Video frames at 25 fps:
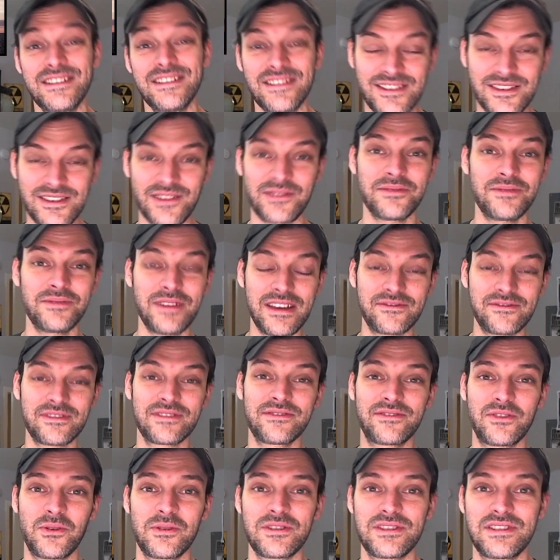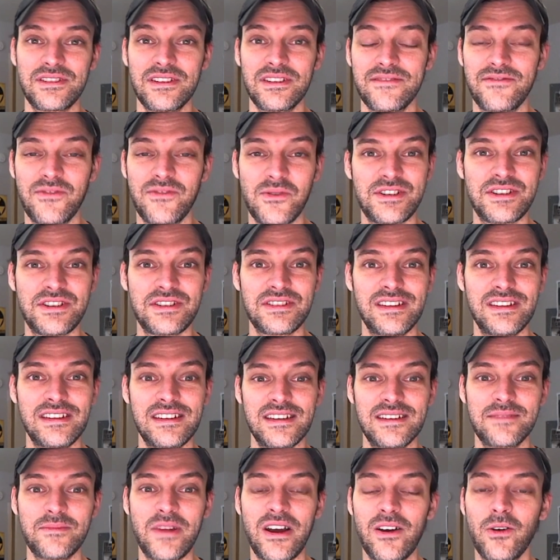to even, of course,
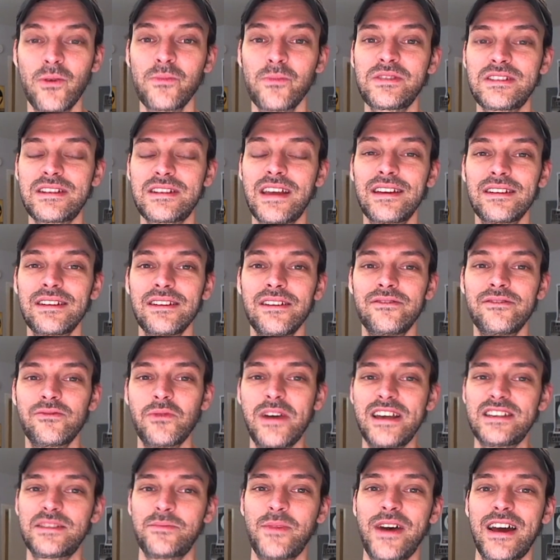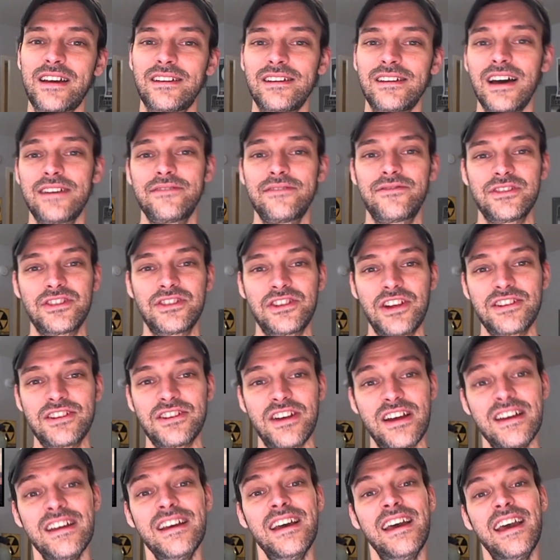unfortunately, in my home state of West by God,
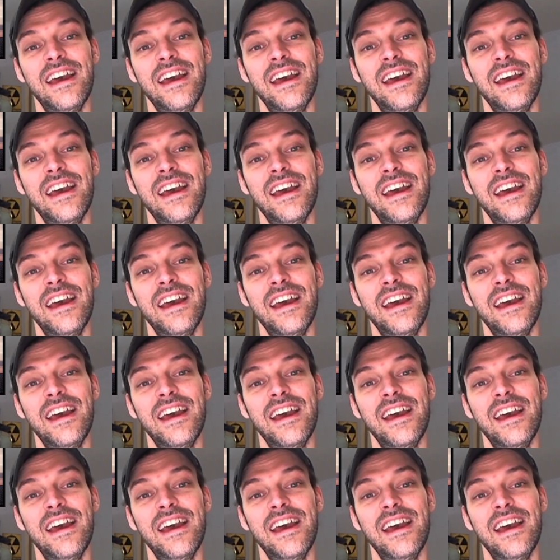Virginia.